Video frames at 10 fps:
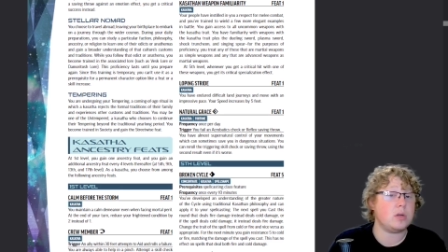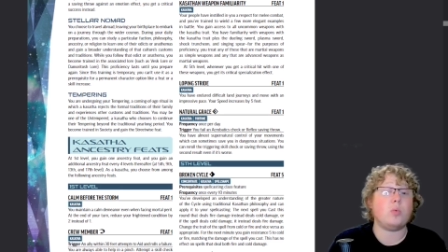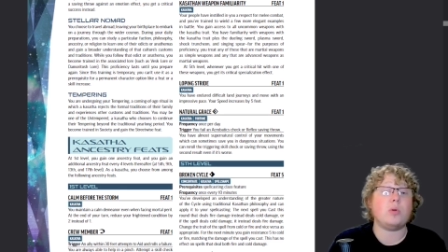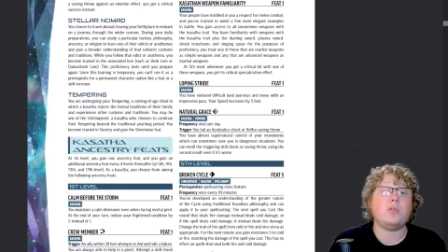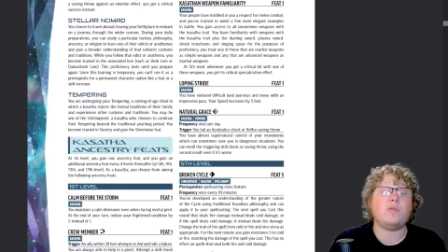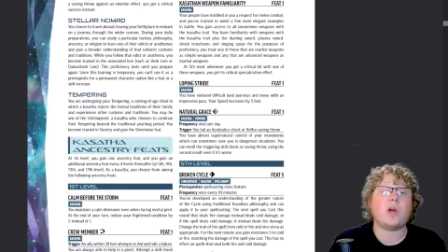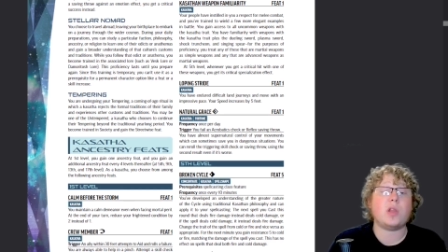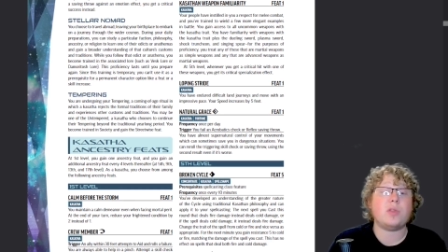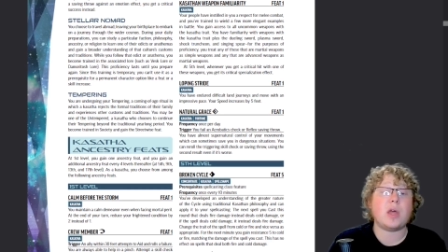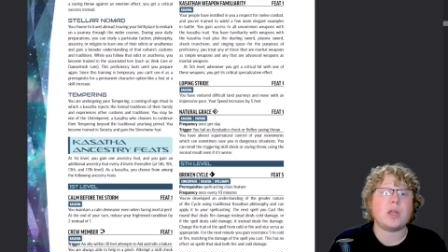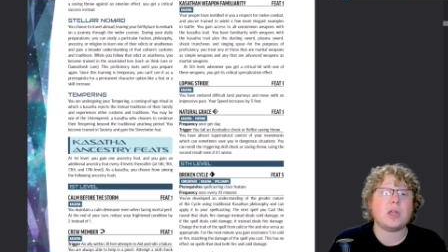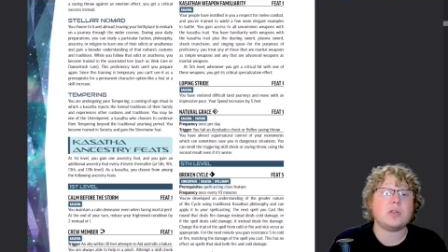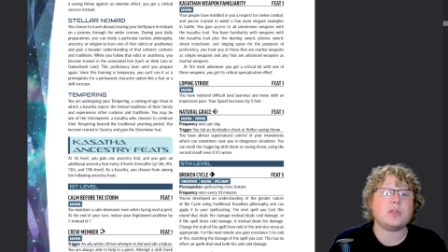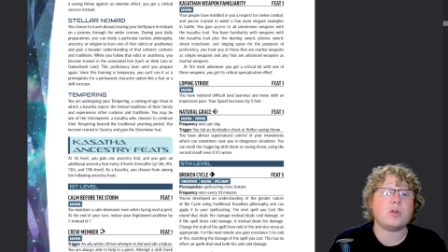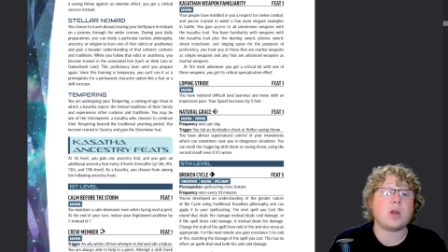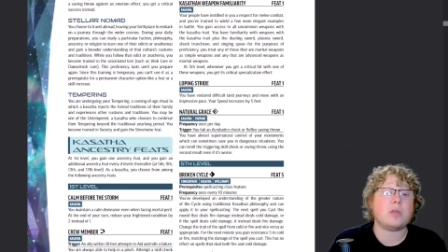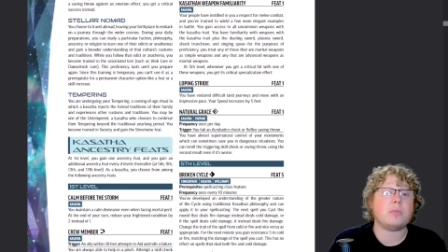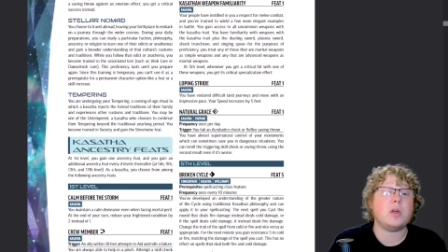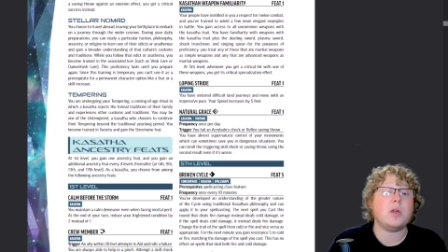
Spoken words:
While you follow that edict or anathema,